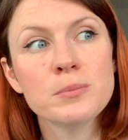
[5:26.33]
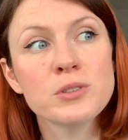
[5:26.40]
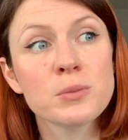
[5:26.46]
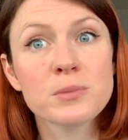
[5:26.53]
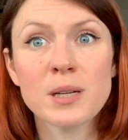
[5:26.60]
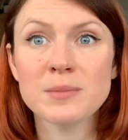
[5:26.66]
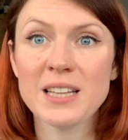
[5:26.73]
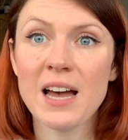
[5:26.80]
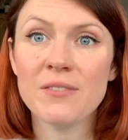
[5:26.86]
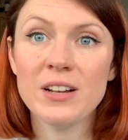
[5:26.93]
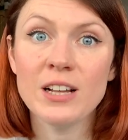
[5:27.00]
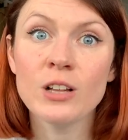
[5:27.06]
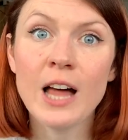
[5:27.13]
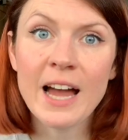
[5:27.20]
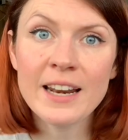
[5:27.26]
Sometimes they have a
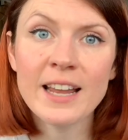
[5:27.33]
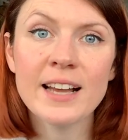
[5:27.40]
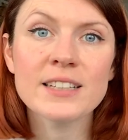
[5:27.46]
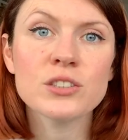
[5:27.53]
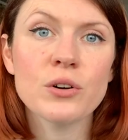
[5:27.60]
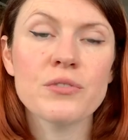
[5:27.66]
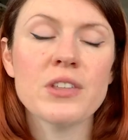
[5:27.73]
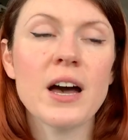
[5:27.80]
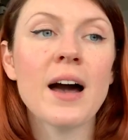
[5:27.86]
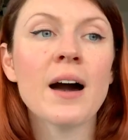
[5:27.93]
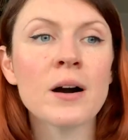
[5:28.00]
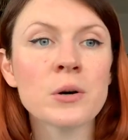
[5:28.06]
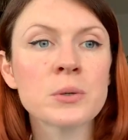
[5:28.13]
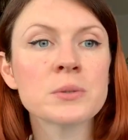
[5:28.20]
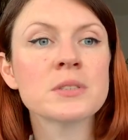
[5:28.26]
little annex off the
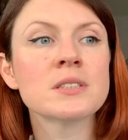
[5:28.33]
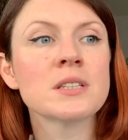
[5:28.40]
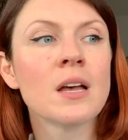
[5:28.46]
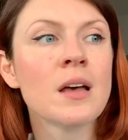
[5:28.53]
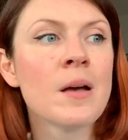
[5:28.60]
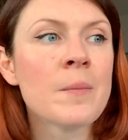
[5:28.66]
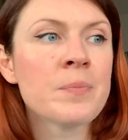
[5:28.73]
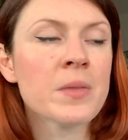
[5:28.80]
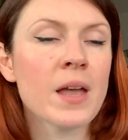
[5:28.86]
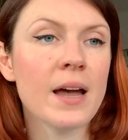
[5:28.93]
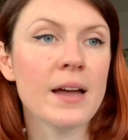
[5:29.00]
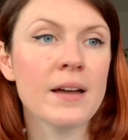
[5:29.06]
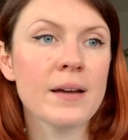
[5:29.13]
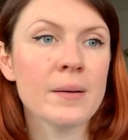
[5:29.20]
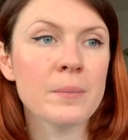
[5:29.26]
house,
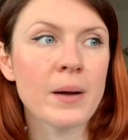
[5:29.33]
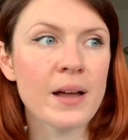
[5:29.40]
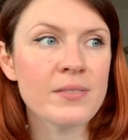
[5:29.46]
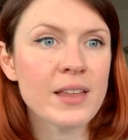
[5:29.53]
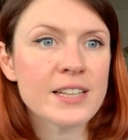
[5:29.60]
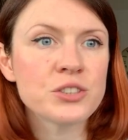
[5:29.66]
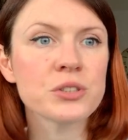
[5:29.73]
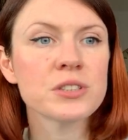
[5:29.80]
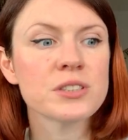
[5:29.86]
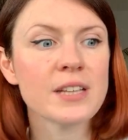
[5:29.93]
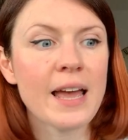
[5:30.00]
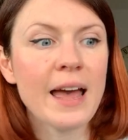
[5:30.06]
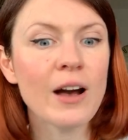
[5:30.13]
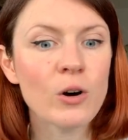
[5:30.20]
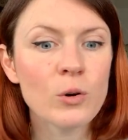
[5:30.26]
and they just
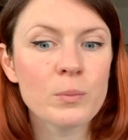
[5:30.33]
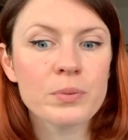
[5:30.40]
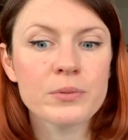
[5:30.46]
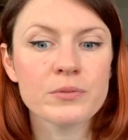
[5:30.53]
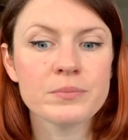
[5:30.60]
help